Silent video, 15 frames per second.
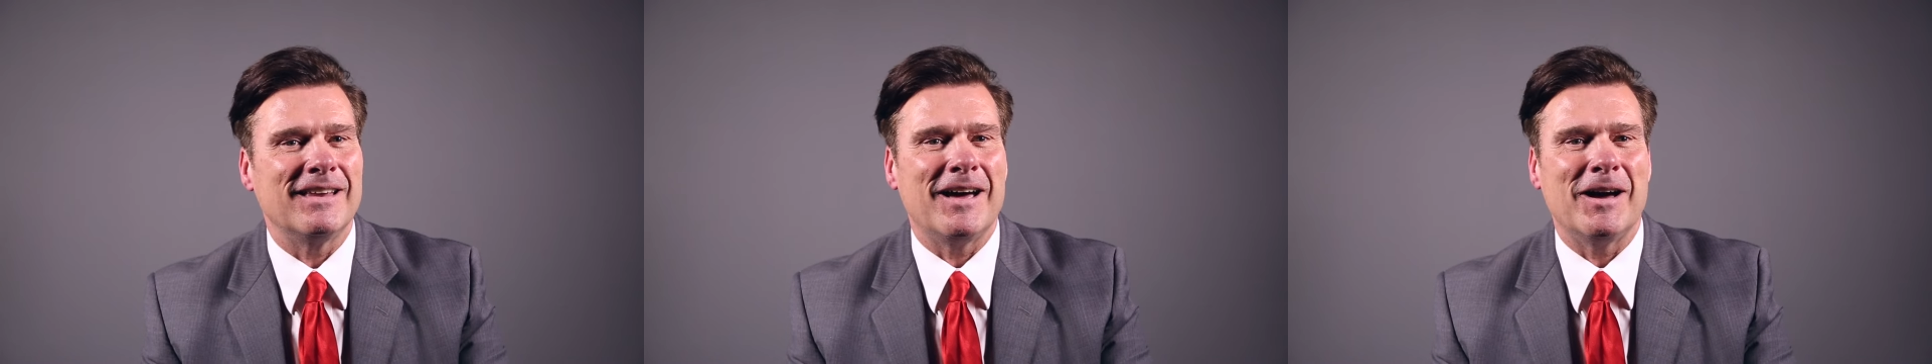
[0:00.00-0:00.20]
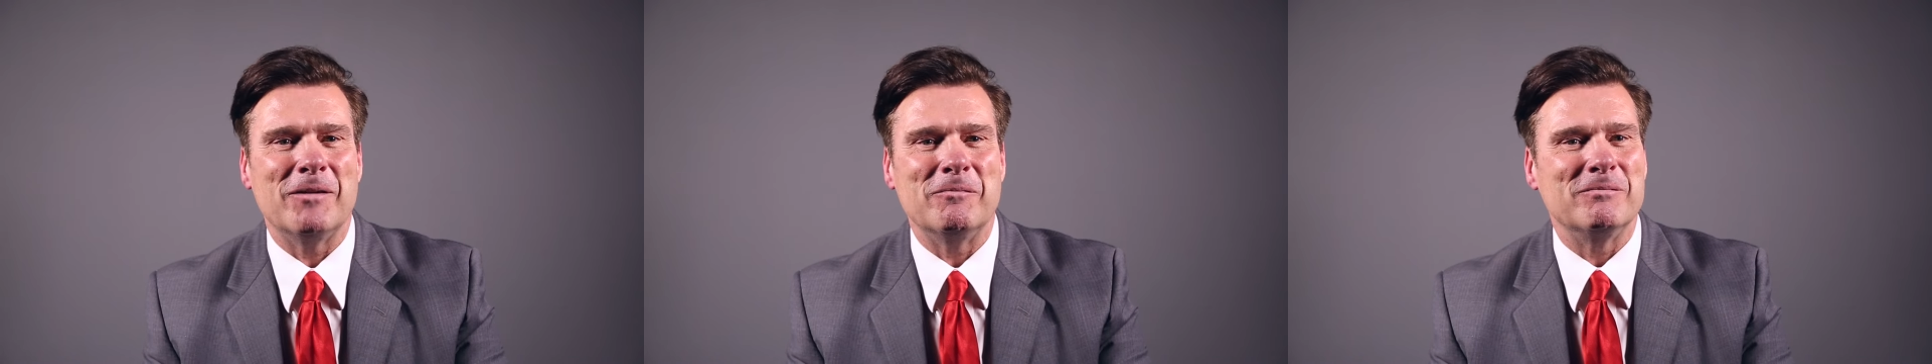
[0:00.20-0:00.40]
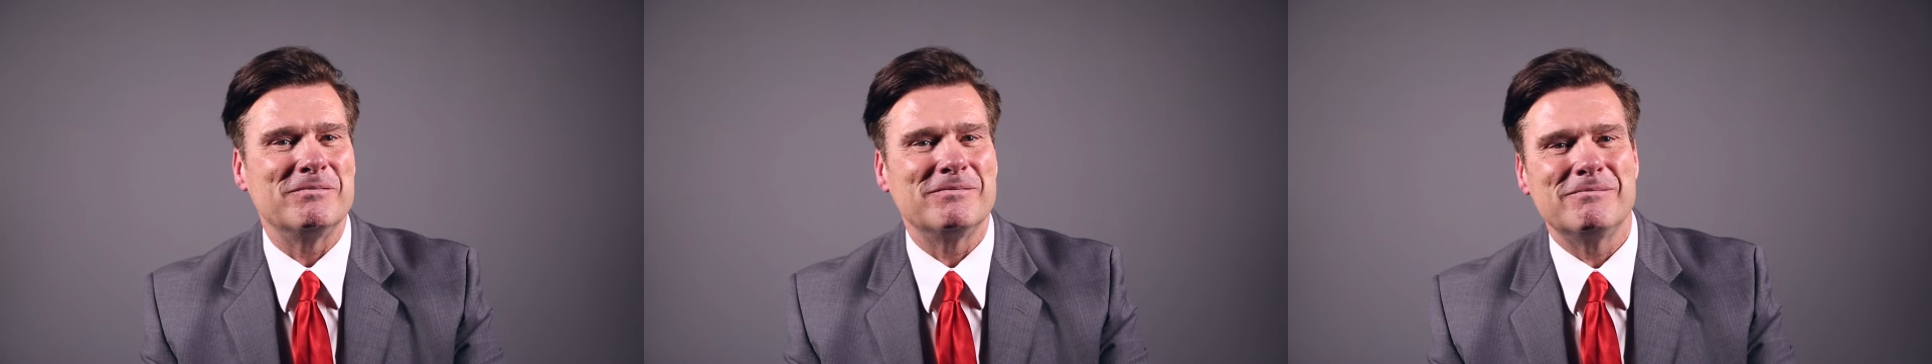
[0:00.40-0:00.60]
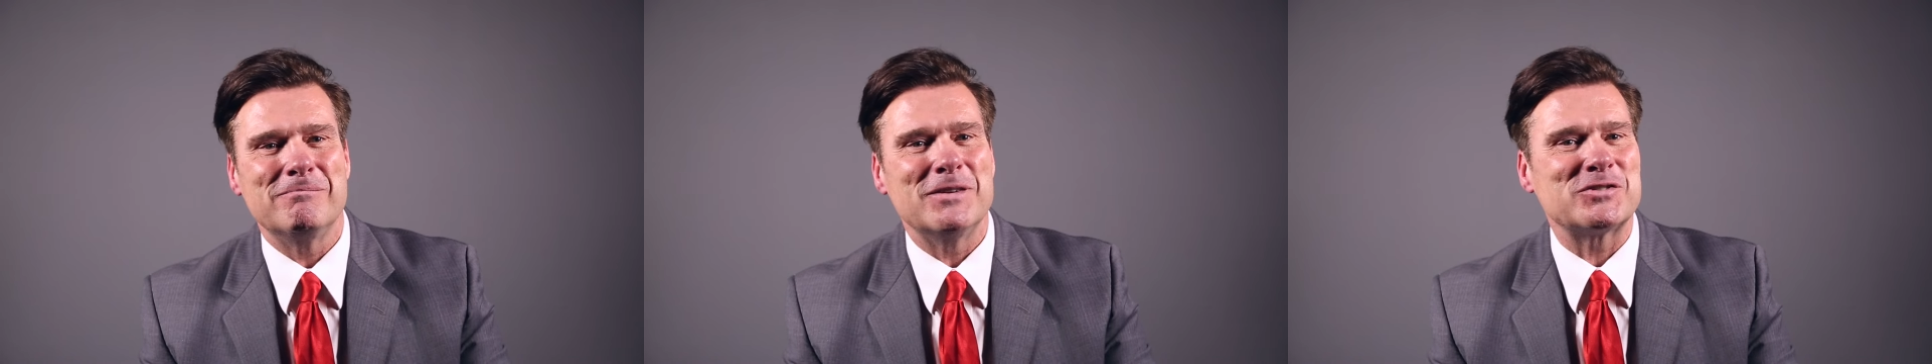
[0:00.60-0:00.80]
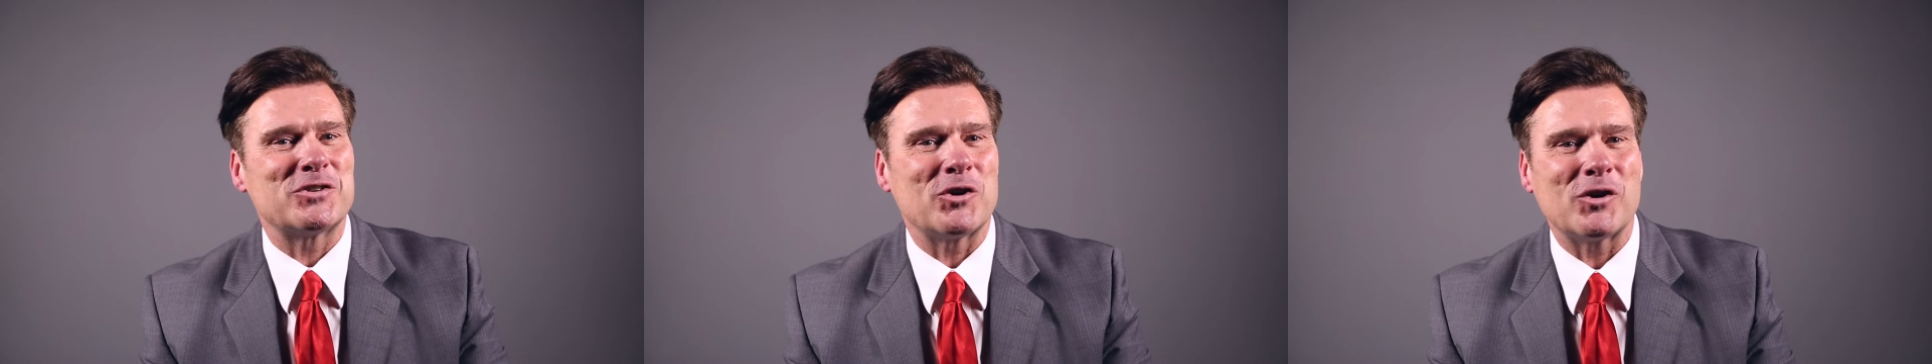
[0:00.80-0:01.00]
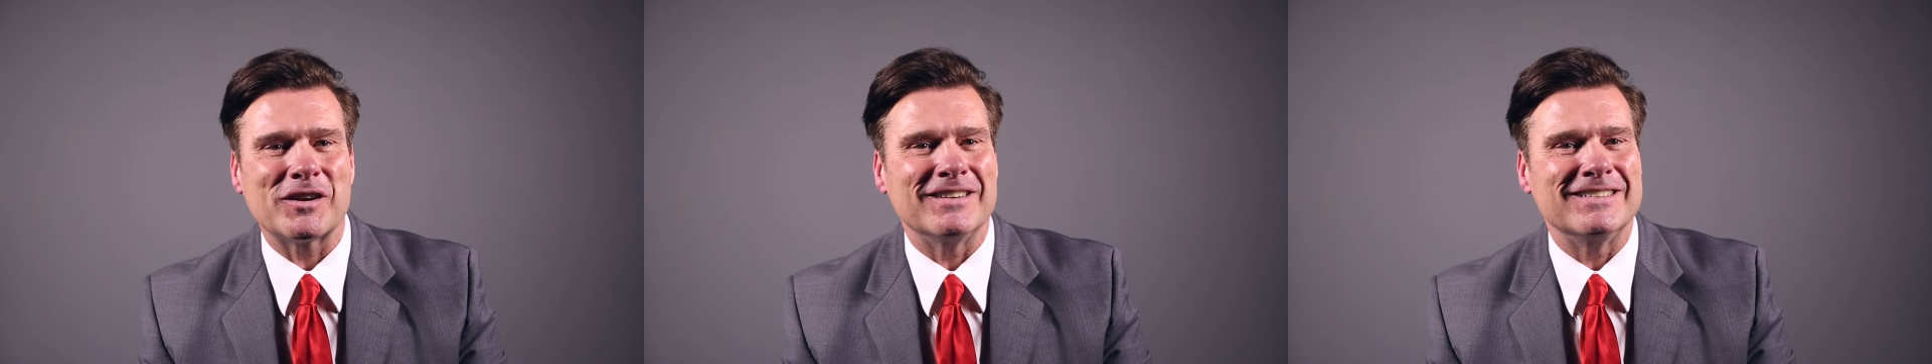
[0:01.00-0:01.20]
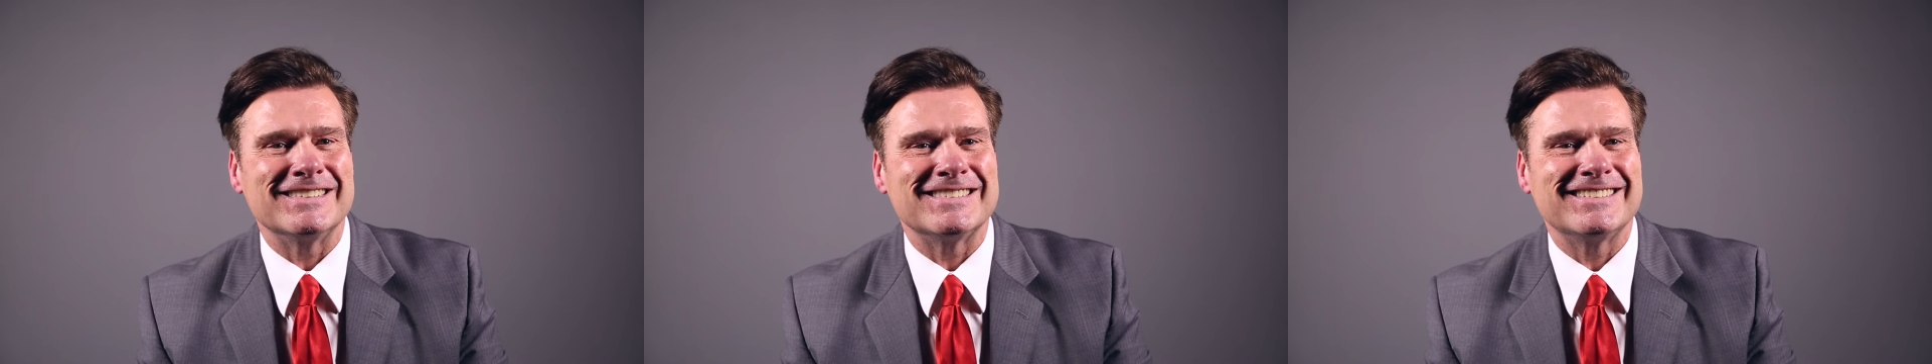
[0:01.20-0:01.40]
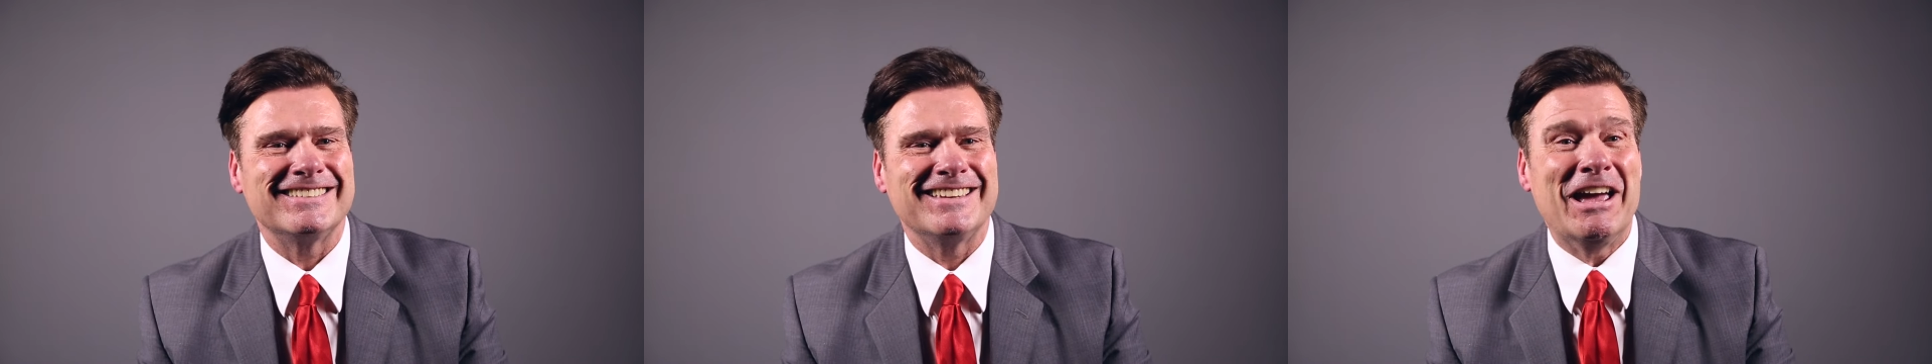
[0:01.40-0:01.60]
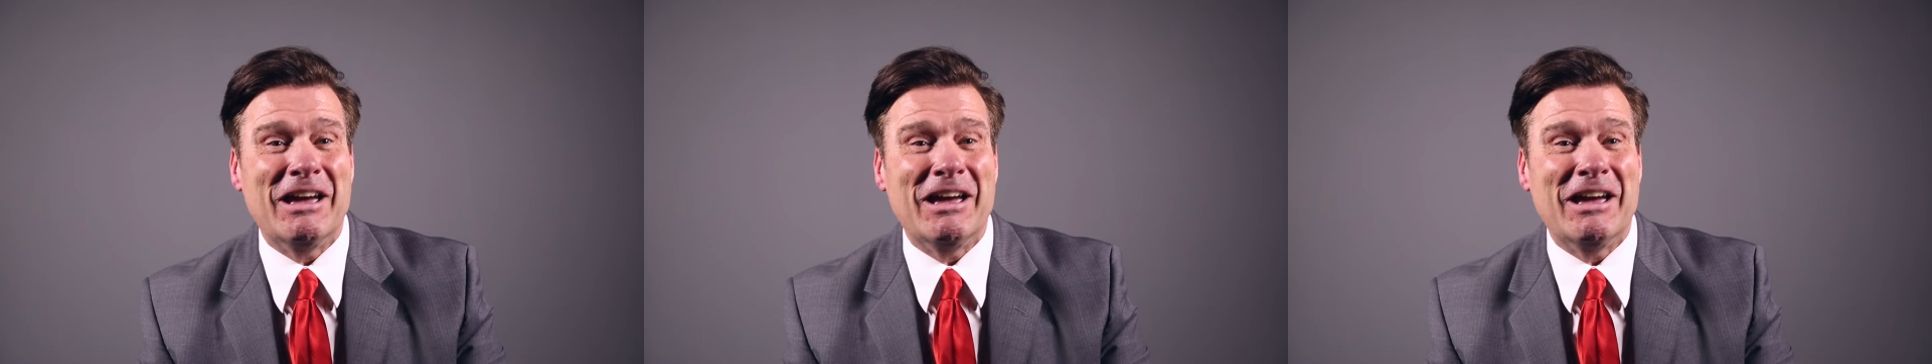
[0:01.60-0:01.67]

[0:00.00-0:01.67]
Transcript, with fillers: um, Miss um, Gherkins,